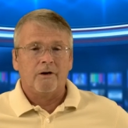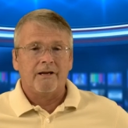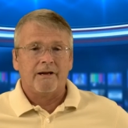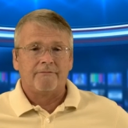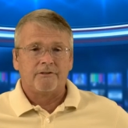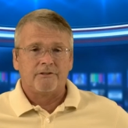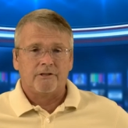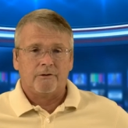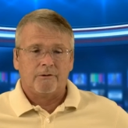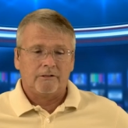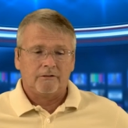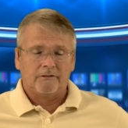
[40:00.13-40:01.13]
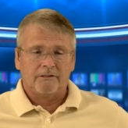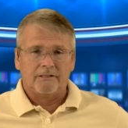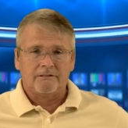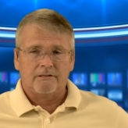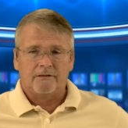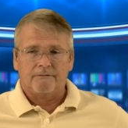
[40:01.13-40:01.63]
After show, I'll look that
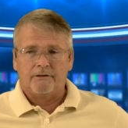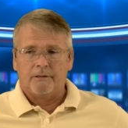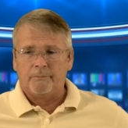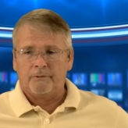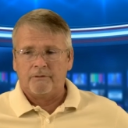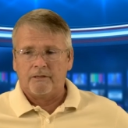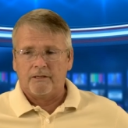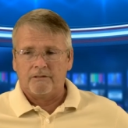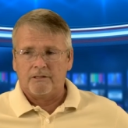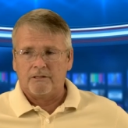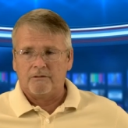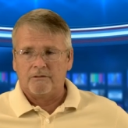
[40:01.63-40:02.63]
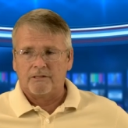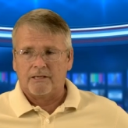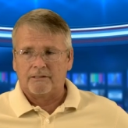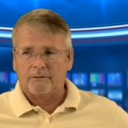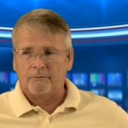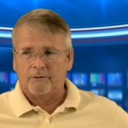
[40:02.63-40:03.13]
stuff up and tell you
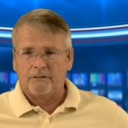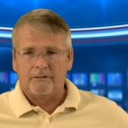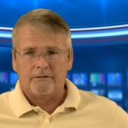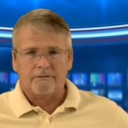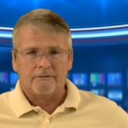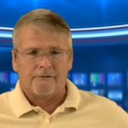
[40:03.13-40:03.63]
exactly what it is.